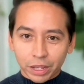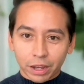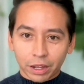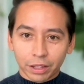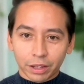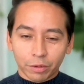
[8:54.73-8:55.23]

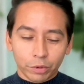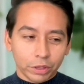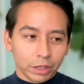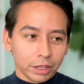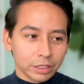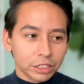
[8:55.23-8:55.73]

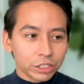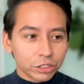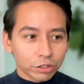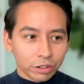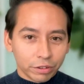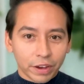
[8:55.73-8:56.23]
the
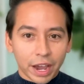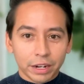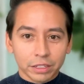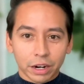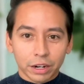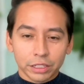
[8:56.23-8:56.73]
digital divide
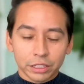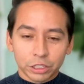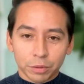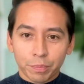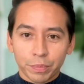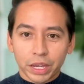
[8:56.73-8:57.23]
is already such a
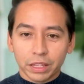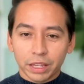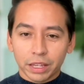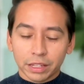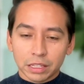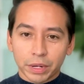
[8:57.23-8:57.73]
big
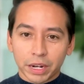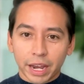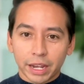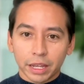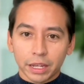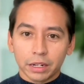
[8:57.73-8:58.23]
thing that's been
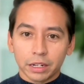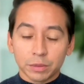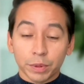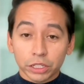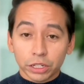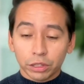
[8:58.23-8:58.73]
highlighted,
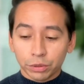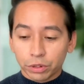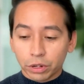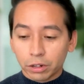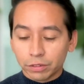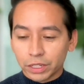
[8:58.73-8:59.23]
especially through
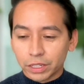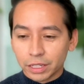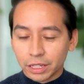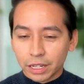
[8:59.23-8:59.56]
COVID,